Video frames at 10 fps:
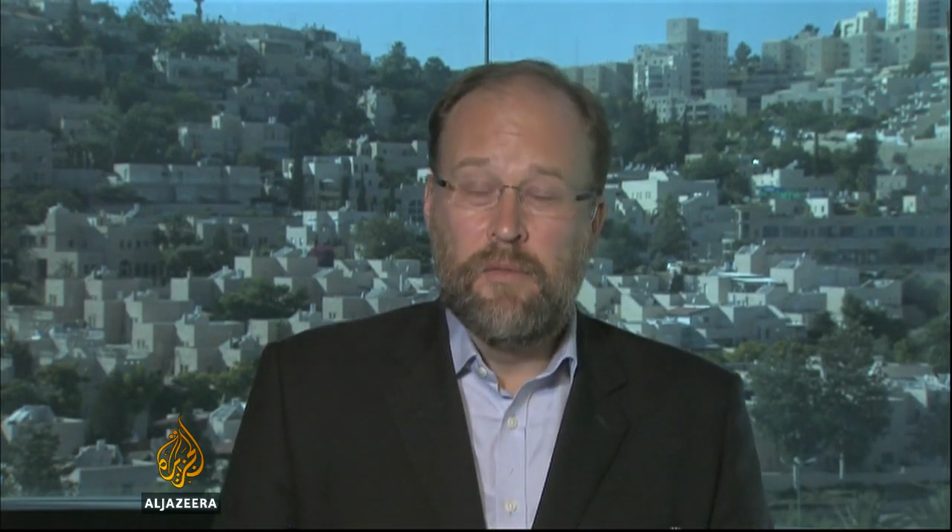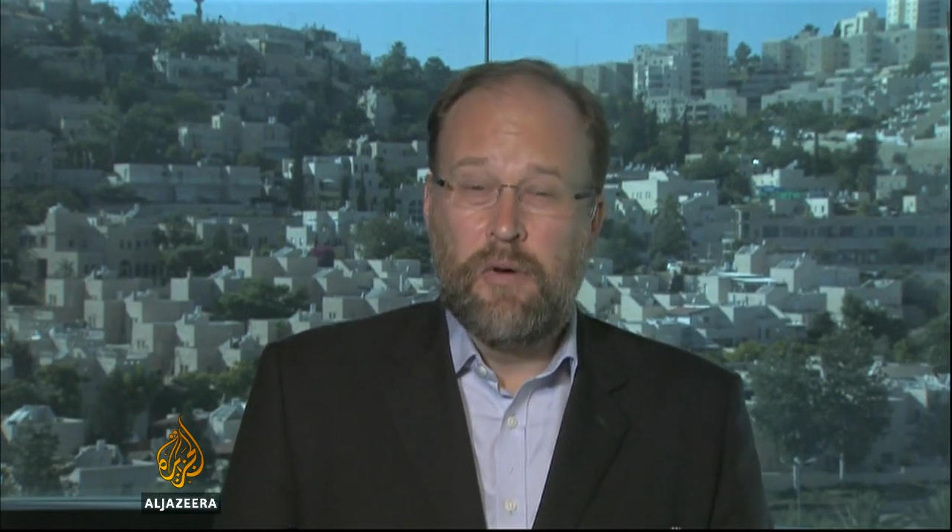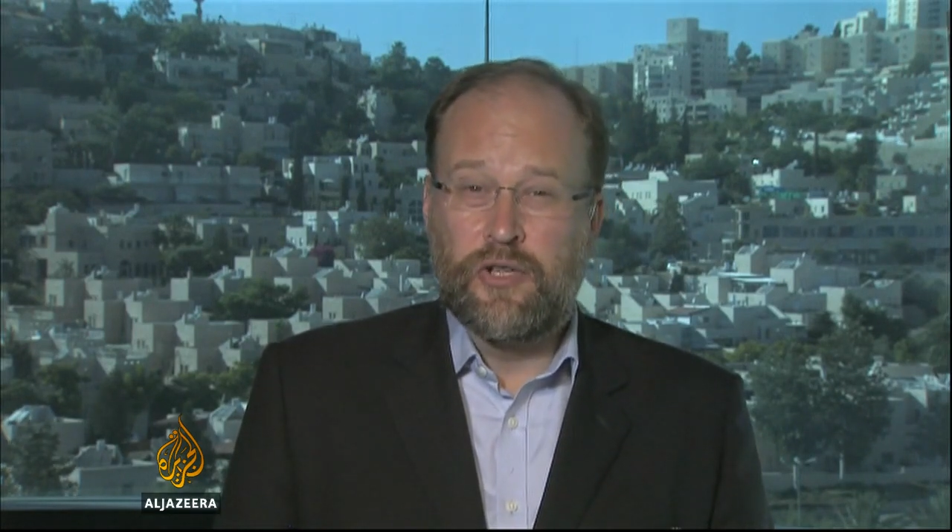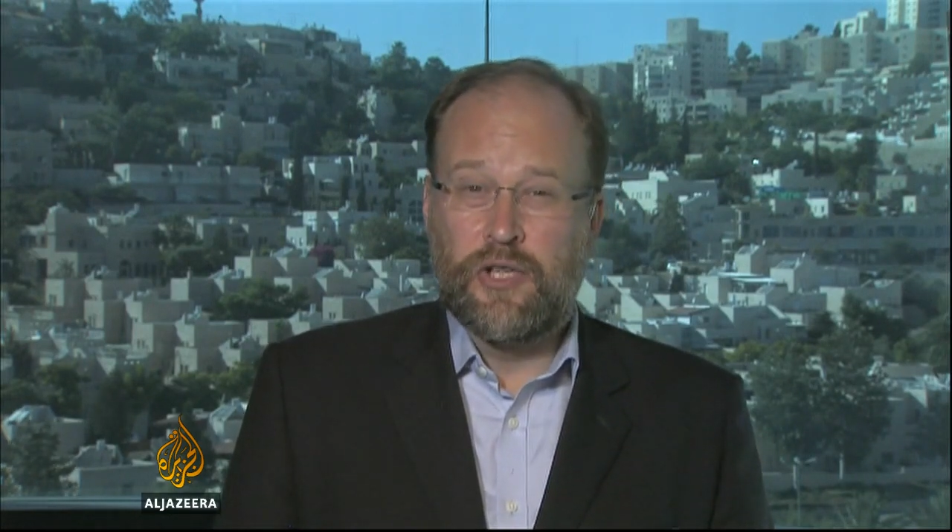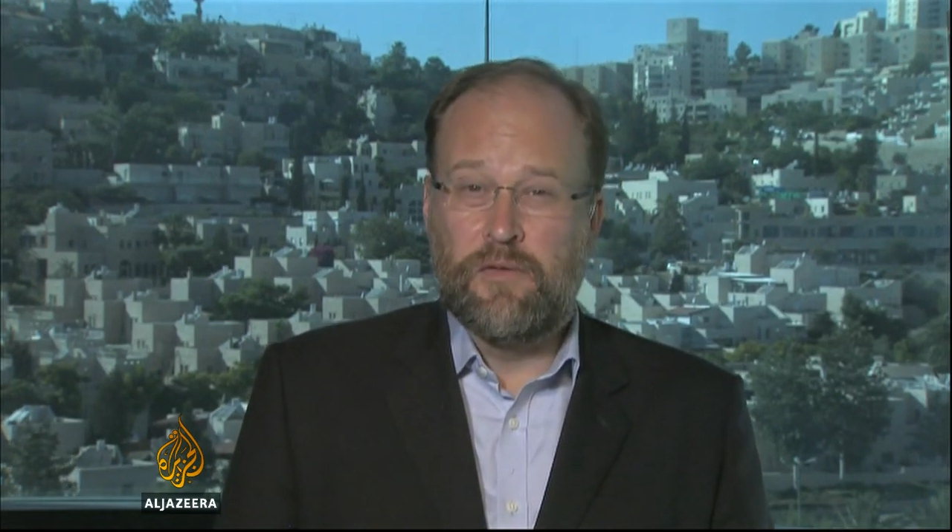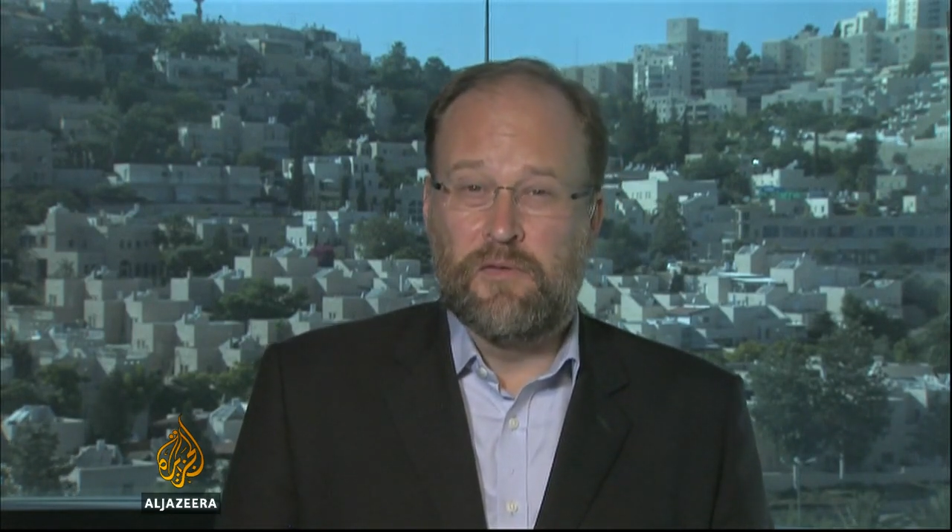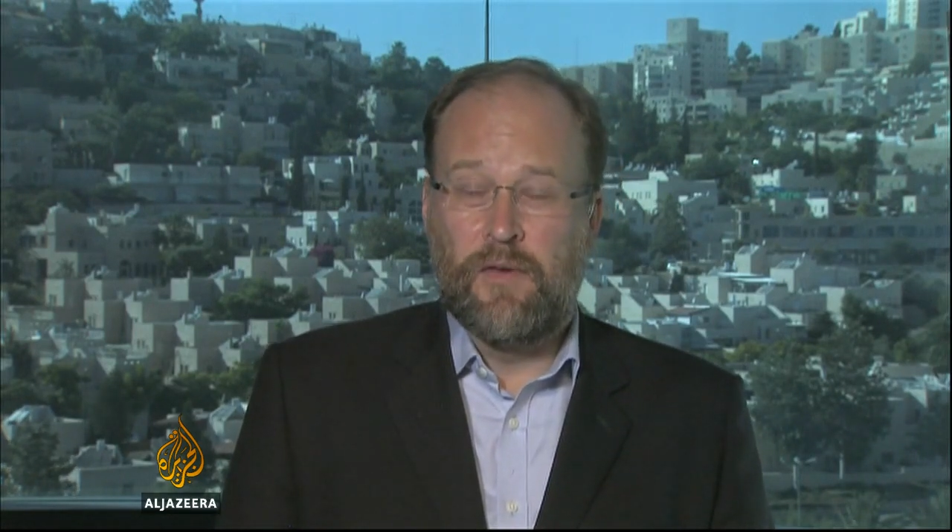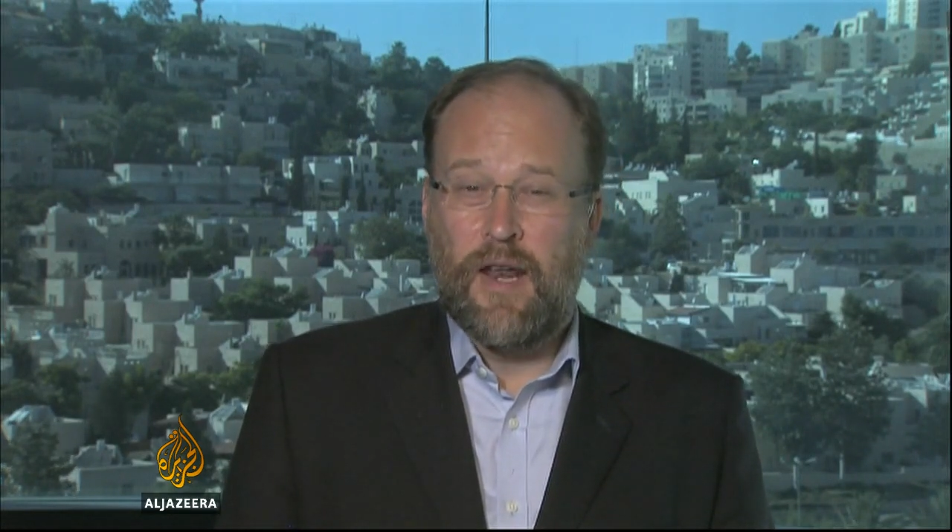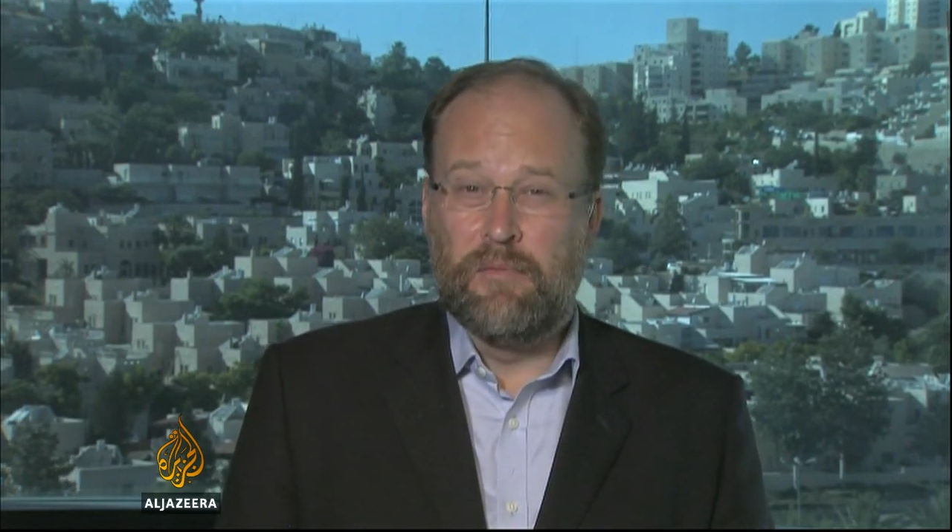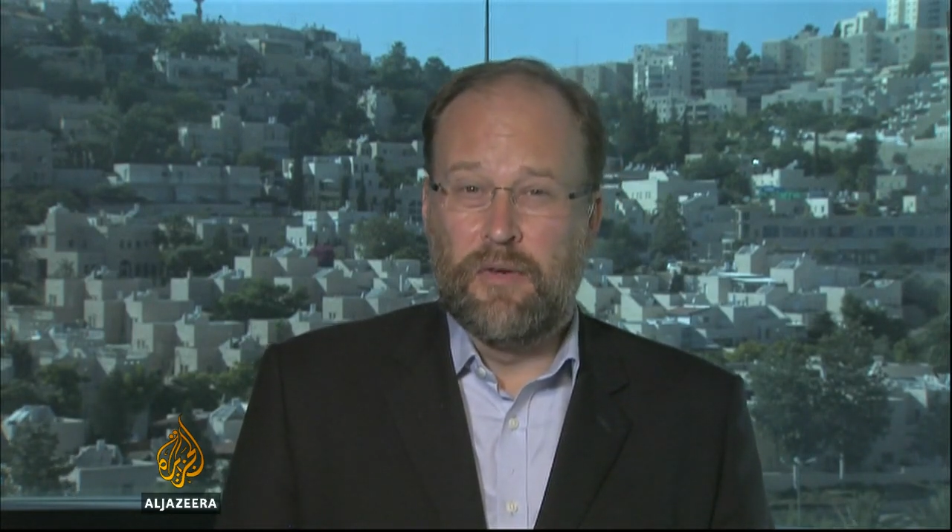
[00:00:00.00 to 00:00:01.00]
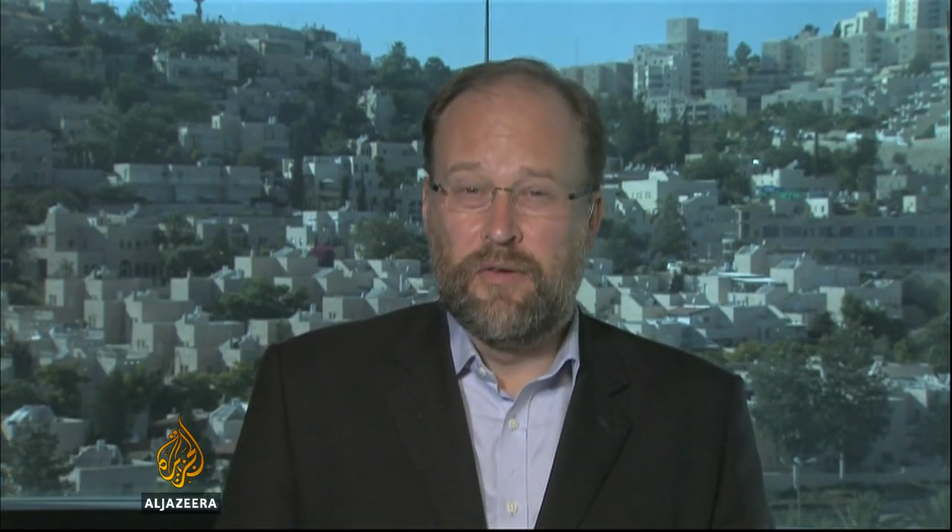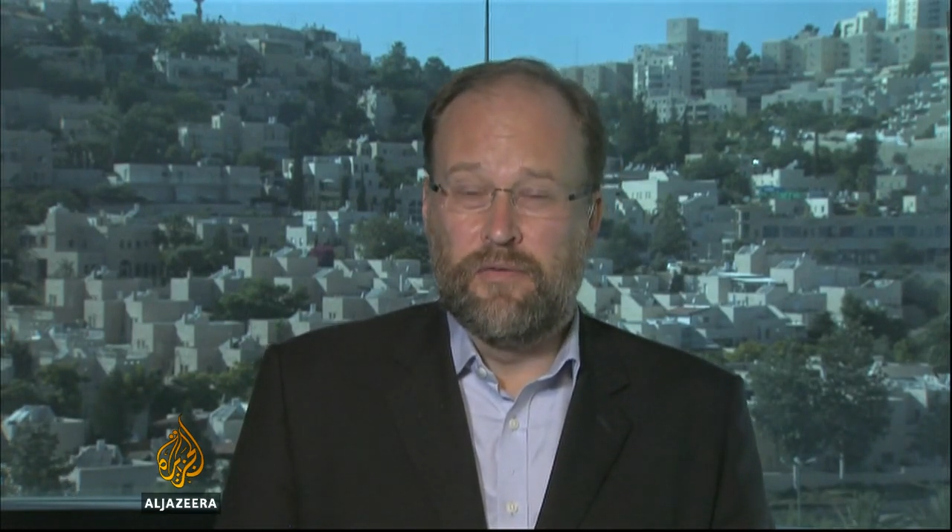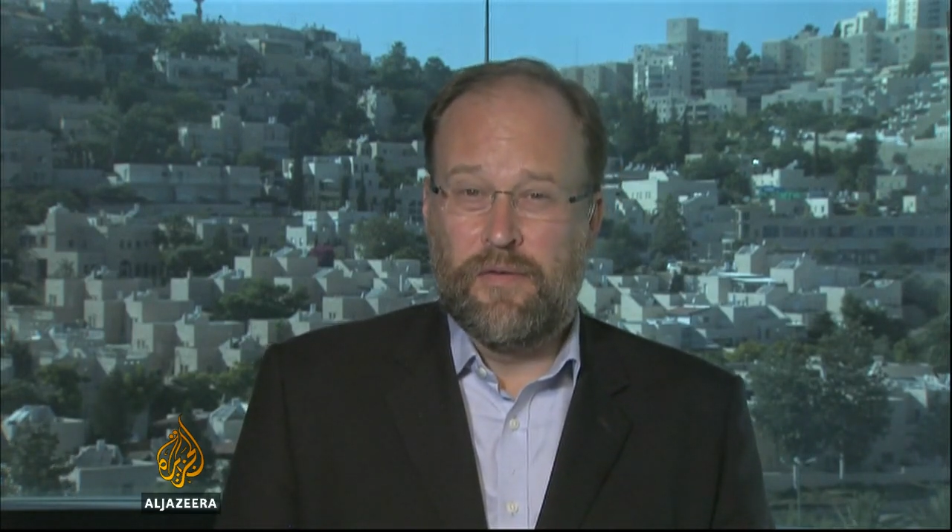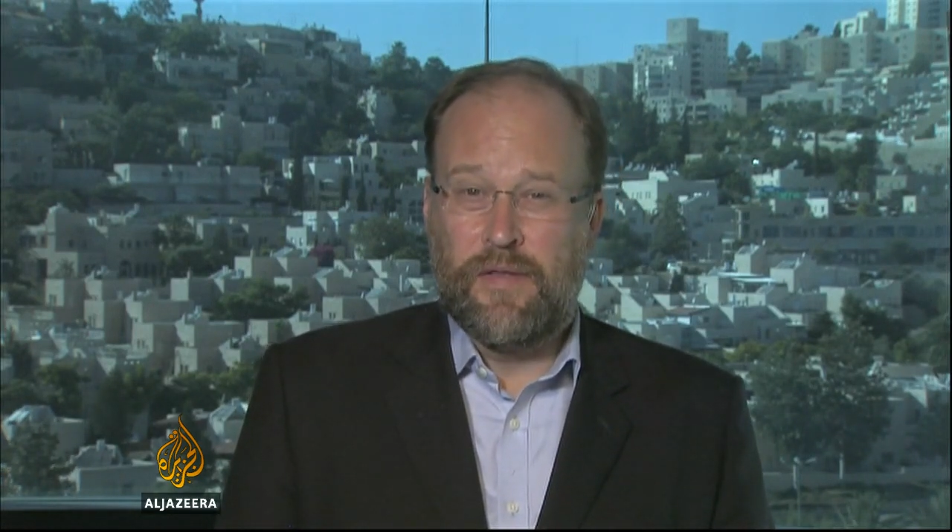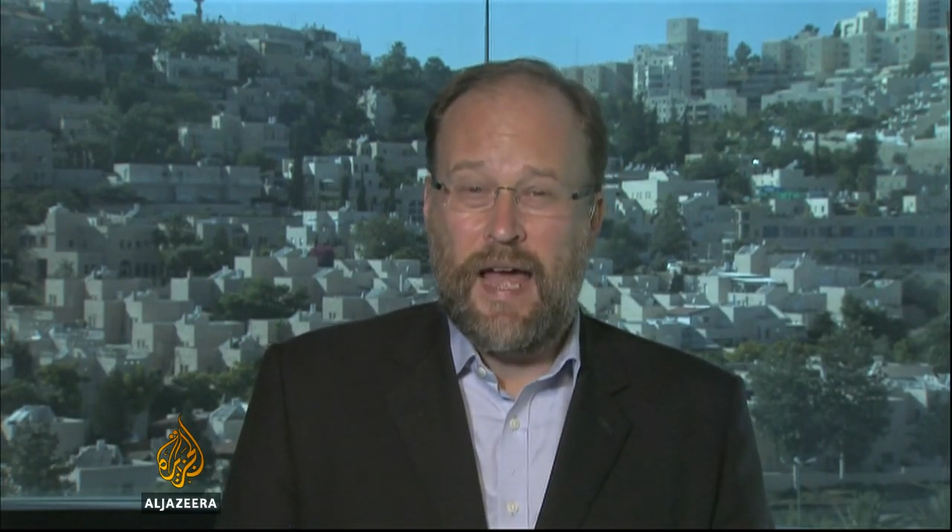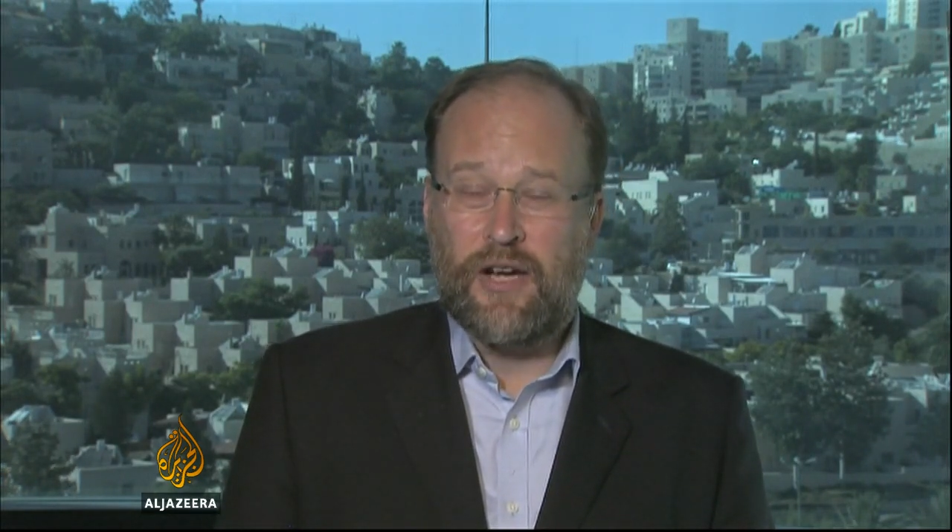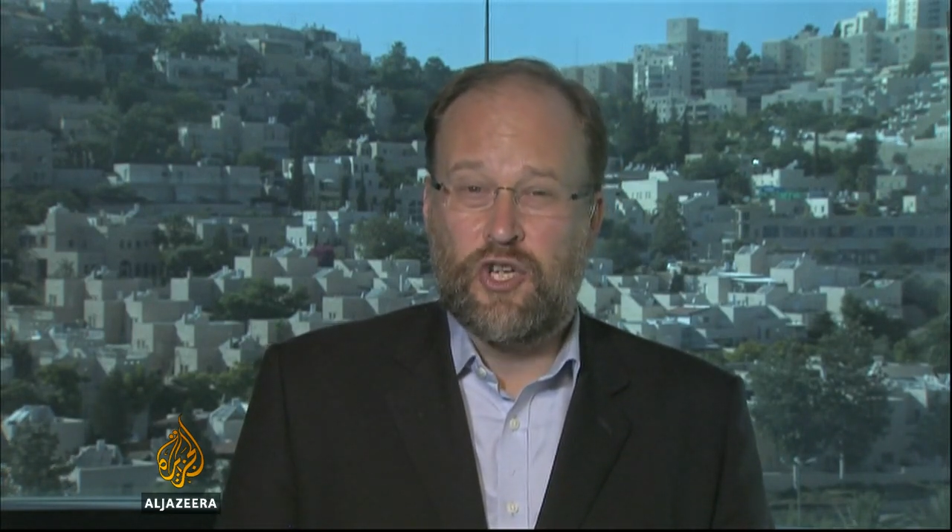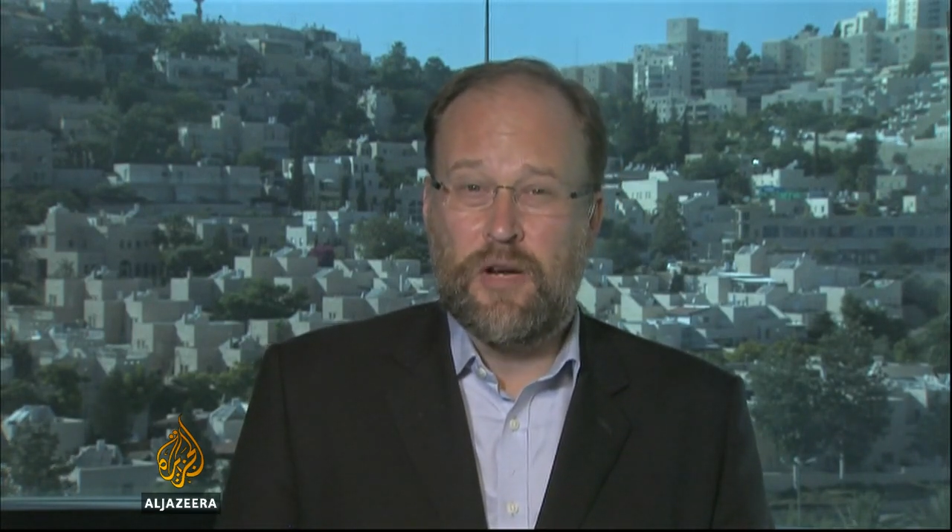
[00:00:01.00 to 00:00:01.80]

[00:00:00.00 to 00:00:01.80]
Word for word: positive development that that